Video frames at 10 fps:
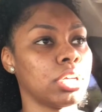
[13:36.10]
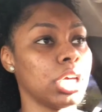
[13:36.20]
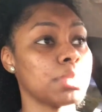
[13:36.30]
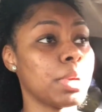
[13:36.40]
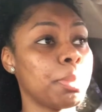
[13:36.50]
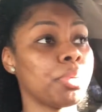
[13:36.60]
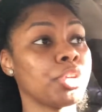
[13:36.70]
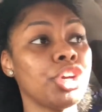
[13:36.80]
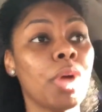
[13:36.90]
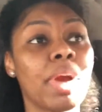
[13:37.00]
These people,
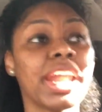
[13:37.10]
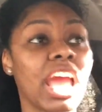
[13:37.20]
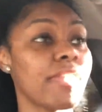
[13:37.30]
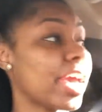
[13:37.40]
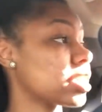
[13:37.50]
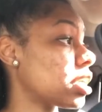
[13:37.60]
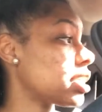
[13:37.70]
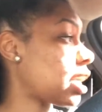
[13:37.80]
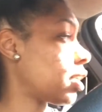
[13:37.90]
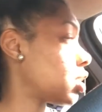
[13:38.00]
you know why they have
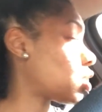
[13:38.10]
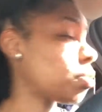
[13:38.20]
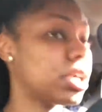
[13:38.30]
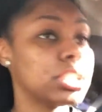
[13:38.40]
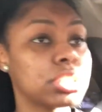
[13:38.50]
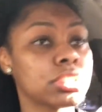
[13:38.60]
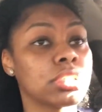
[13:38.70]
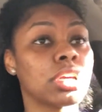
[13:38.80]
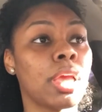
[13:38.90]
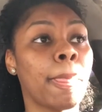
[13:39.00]
accidents out here so much?
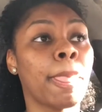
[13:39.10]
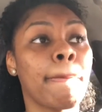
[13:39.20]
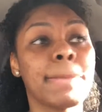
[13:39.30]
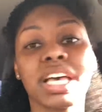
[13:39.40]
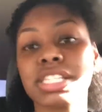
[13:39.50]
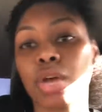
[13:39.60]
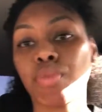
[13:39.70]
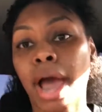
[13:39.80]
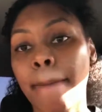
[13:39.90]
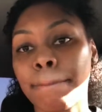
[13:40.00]
Because they
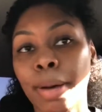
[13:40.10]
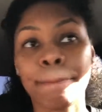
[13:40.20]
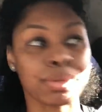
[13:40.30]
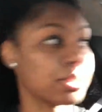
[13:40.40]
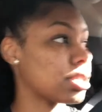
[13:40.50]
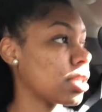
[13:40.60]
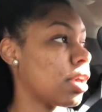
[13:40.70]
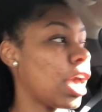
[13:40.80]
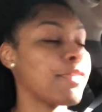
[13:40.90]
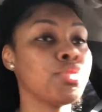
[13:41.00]
ride bumpers.
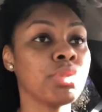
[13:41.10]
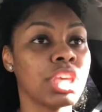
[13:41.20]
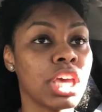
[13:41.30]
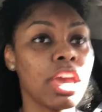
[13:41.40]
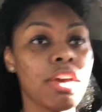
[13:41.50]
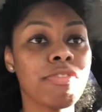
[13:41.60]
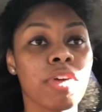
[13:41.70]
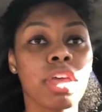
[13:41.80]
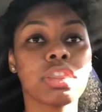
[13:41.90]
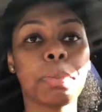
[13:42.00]
If you give
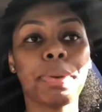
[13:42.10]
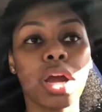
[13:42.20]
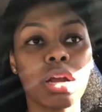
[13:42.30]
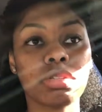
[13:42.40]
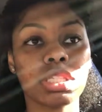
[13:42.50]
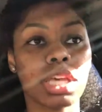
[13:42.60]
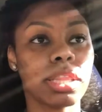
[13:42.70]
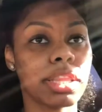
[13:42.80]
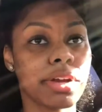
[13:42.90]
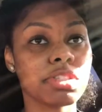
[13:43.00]
the
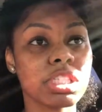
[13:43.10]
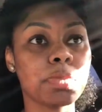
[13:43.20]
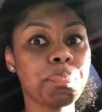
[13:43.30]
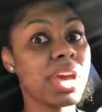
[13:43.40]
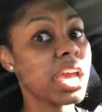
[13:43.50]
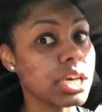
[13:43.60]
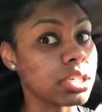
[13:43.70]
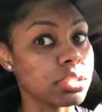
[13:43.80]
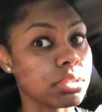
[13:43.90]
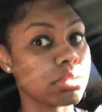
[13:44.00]
person their
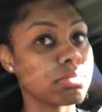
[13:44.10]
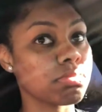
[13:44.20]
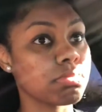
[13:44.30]
space